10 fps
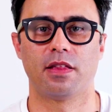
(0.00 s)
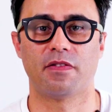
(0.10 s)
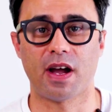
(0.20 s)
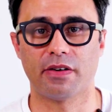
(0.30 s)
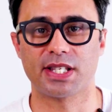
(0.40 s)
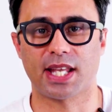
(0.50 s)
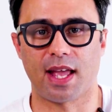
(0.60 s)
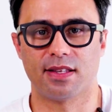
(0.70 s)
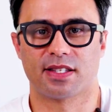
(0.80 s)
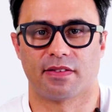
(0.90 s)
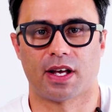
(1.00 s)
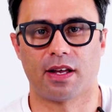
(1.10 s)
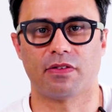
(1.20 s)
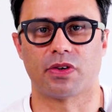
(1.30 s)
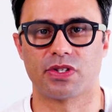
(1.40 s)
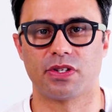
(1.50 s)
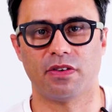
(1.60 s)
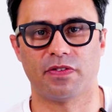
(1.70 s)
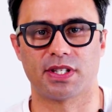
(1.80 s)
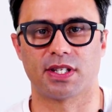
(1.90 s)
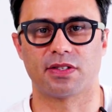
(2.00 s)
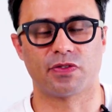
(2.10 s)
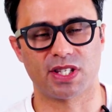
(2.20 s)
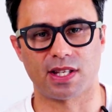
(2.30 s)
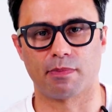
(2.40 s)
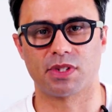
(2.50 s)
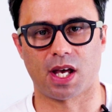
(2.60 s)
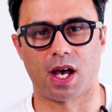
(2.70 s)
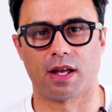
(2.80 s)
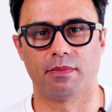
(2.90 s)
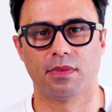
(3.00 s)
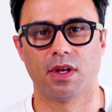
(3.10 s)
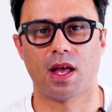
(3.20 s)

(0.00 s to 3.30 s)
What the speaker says: The virus can survive on surfaces for some time.